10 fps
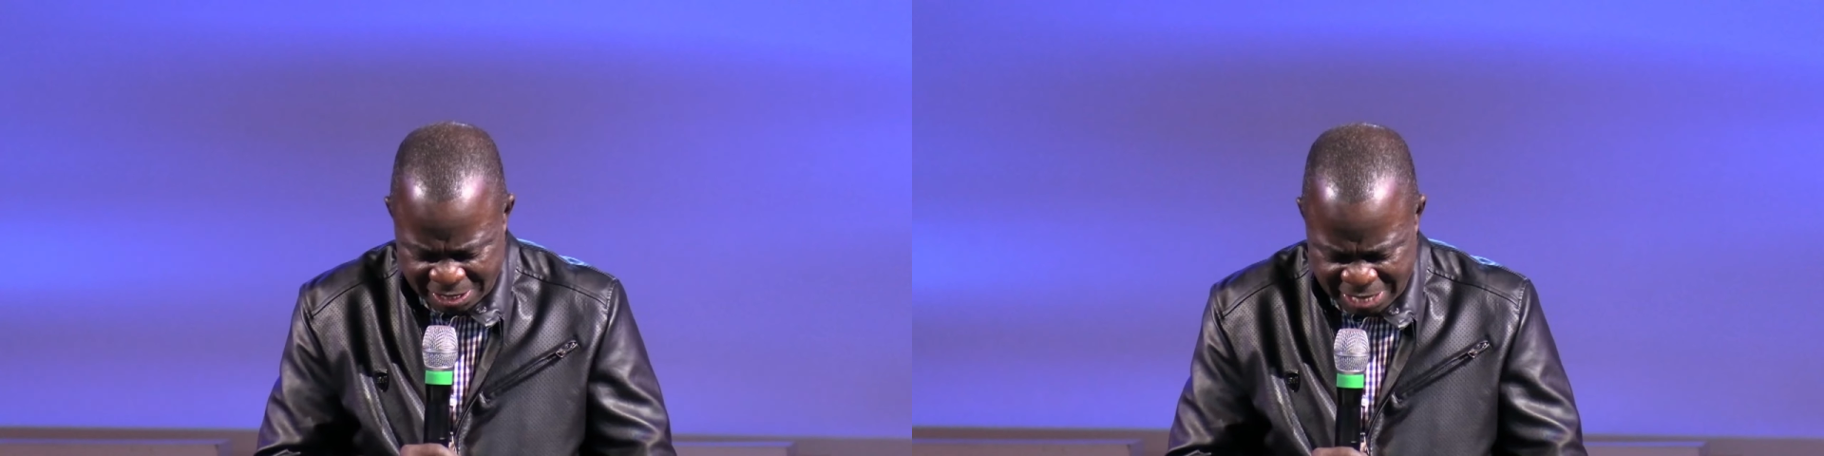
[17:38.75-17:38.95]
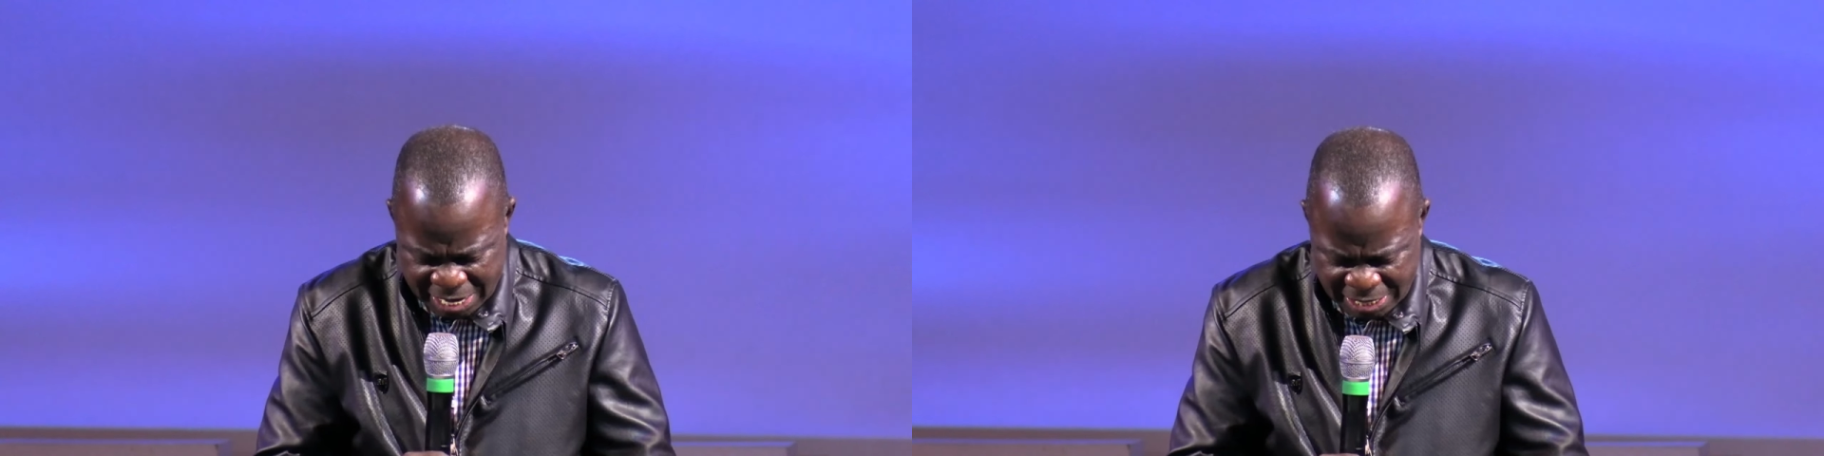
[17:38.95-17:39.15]

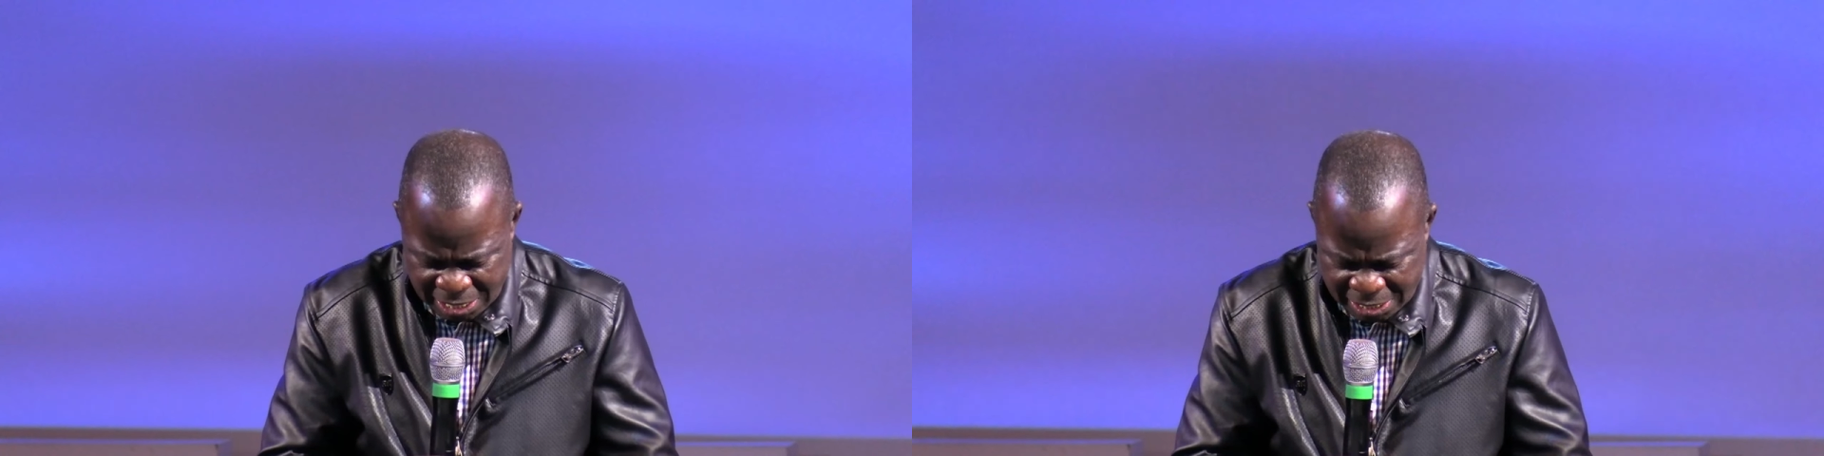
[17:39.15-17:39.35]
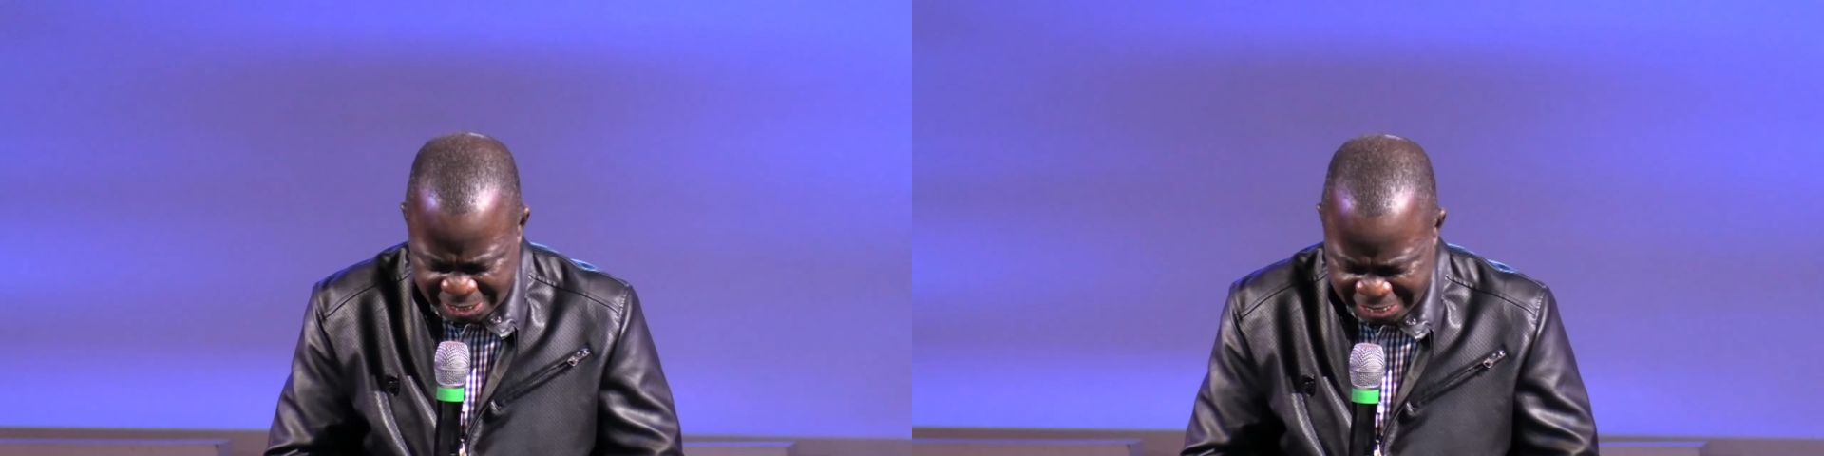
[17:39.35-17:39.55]

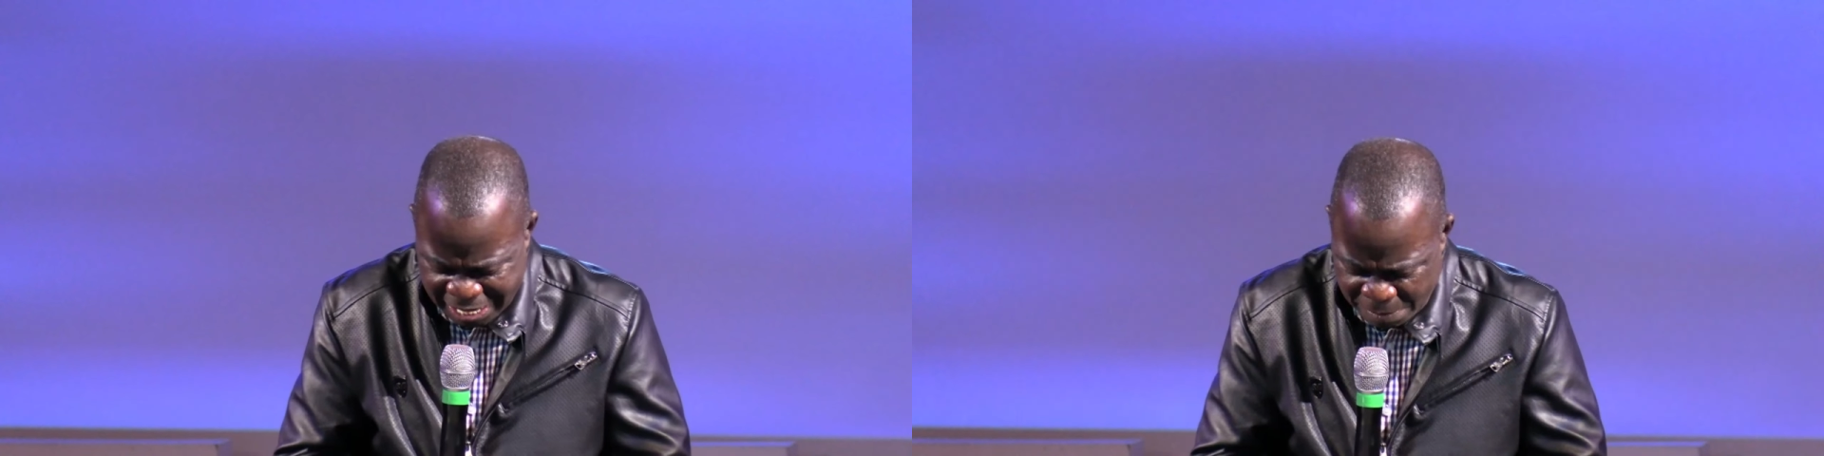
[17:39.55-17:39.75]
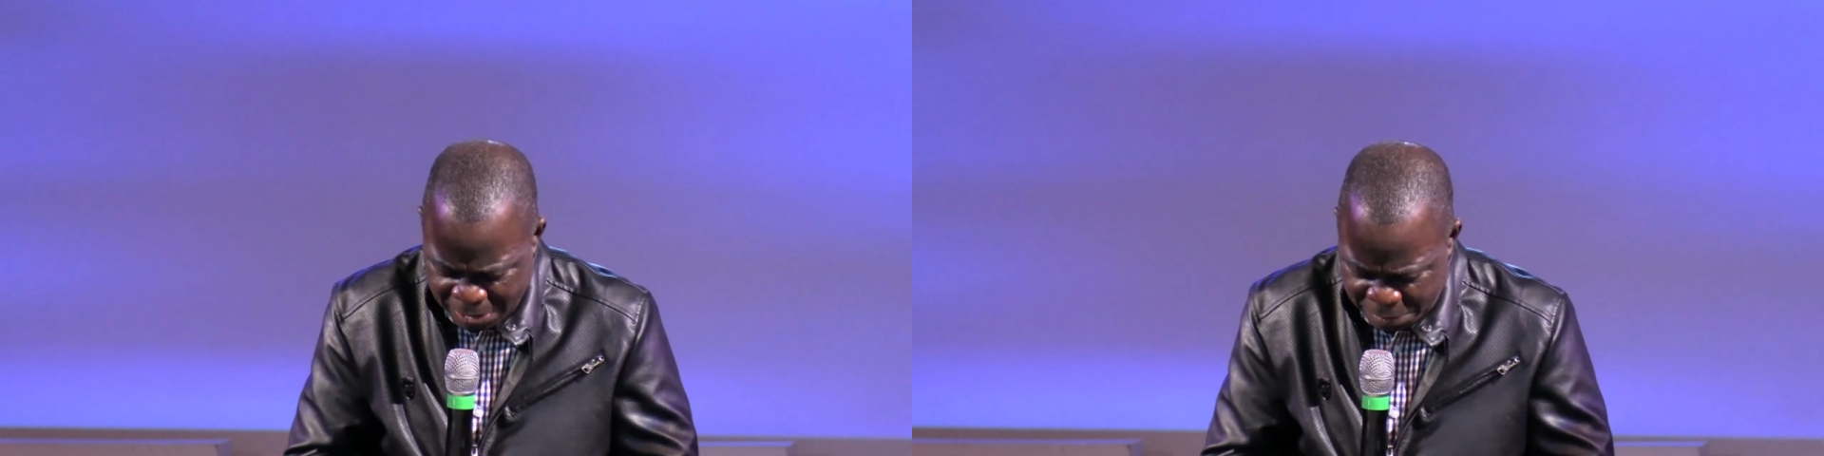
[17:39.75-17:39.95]
Daniel
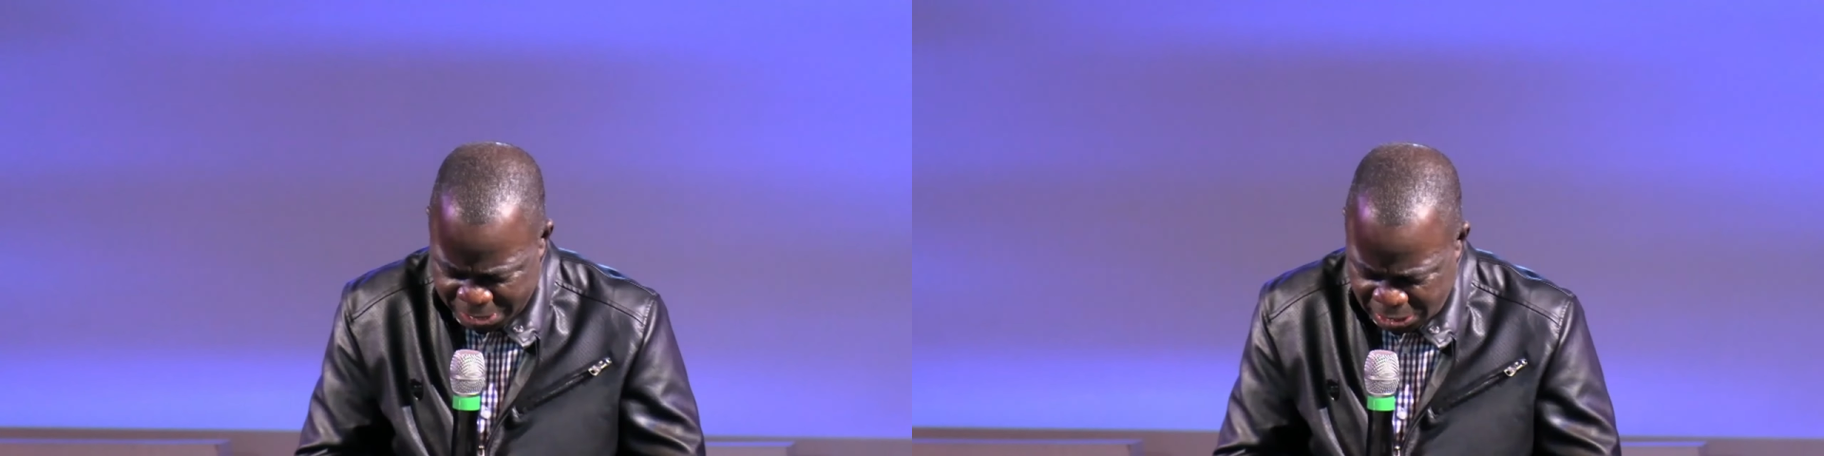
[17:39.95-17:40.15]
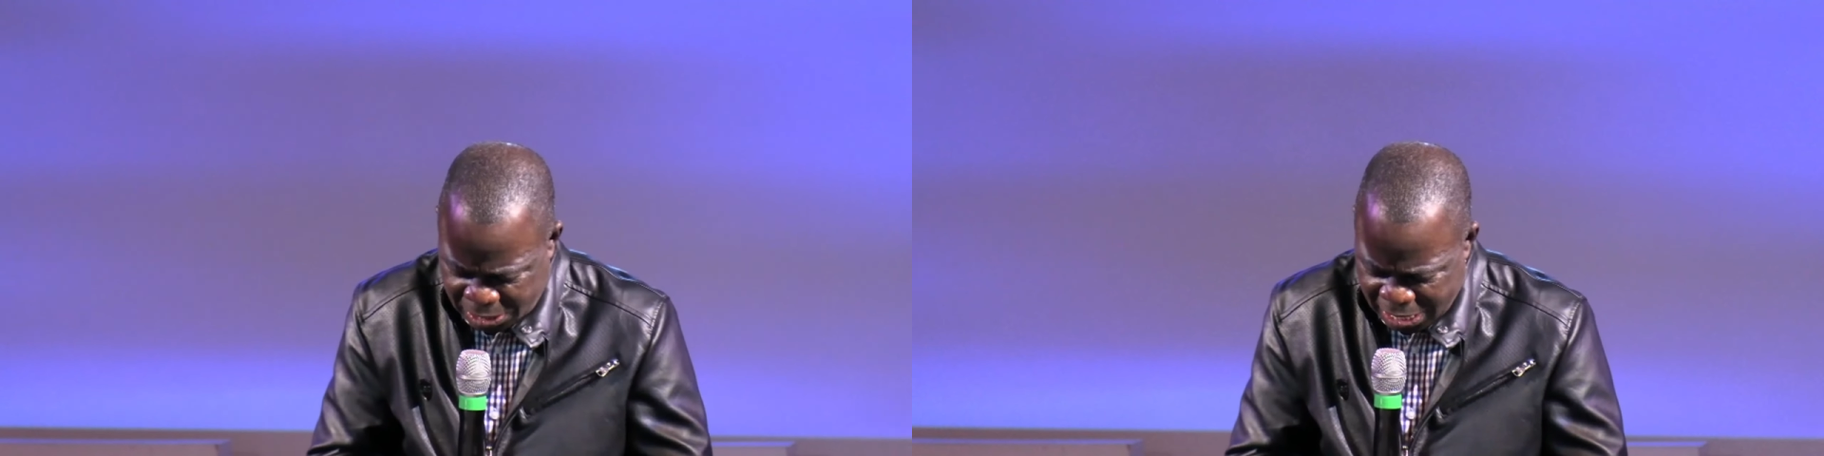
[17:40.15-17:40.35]
gave up
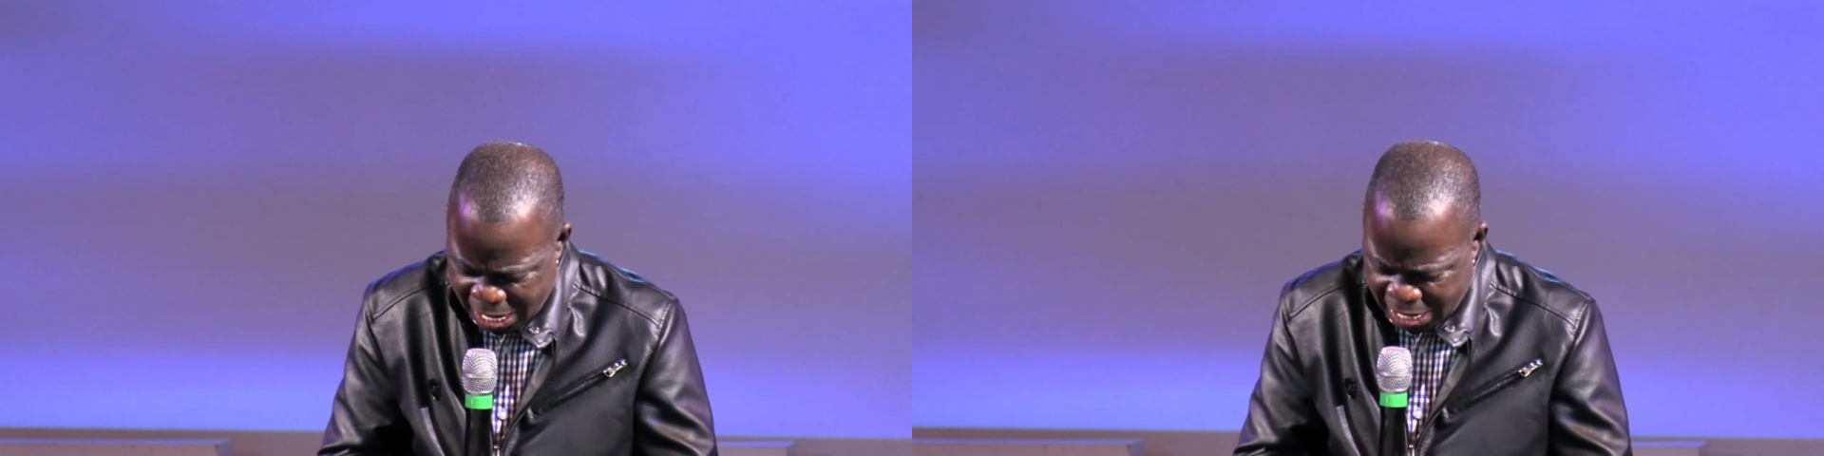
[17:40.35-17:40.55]
his